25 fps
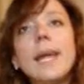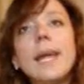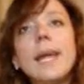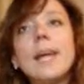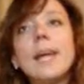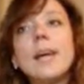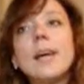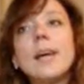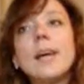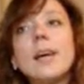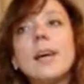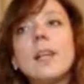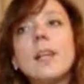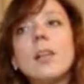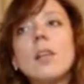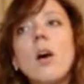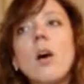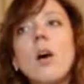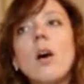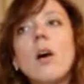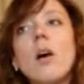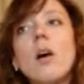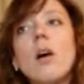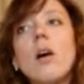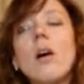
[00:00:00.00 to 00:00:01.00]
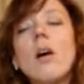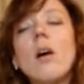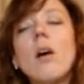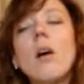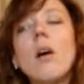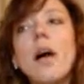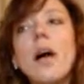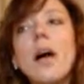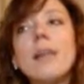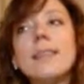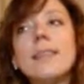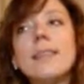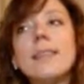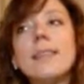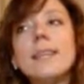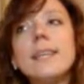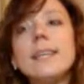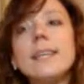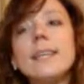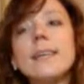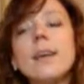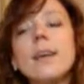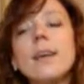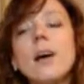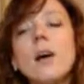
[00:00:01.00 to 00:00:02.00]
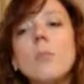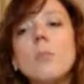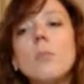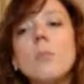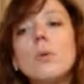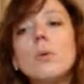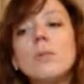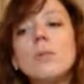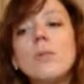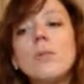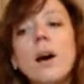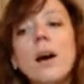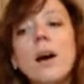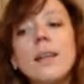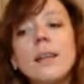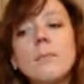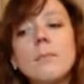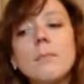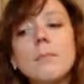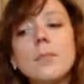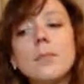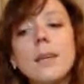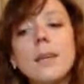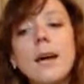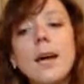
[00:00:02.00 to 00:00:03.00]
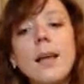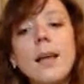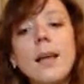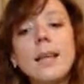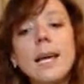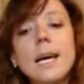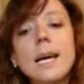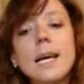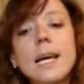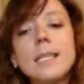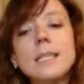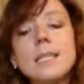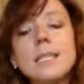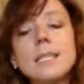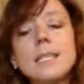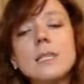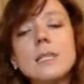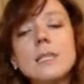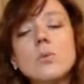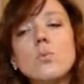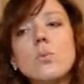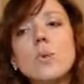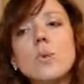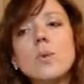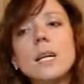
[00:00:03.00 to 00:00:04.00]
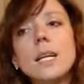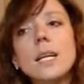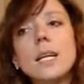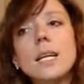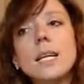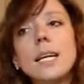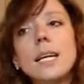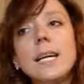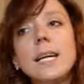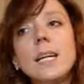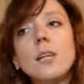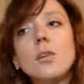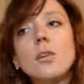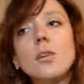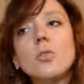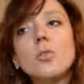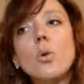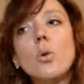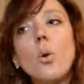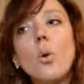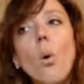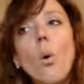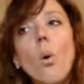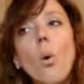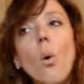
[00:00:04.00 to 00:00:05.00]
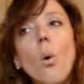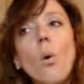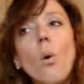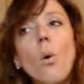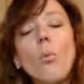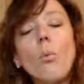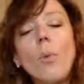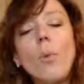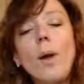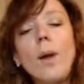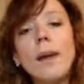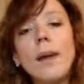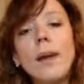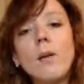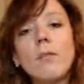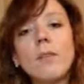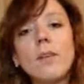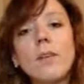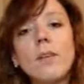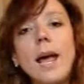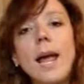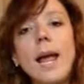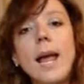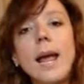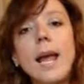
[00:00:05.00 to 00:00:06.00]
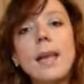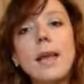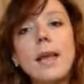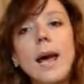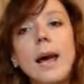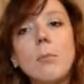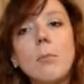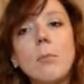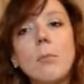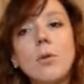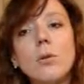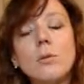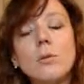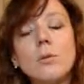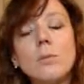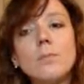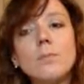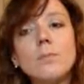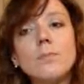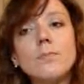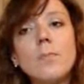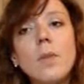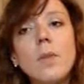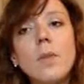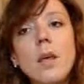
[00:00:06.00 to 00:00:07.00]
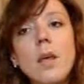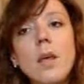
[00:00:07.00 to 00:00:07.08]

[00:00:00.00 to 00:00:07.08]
and uh, uh, I think uh, Madonna, Madonna is really the whole Ray of Light album